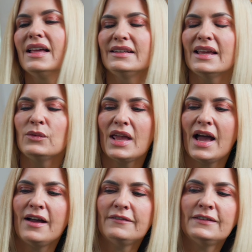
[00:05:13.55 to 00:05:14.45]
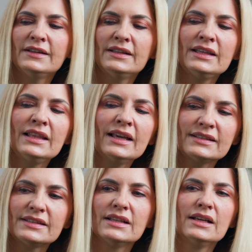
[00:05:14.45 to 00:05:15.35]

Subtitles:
Then we have ilex.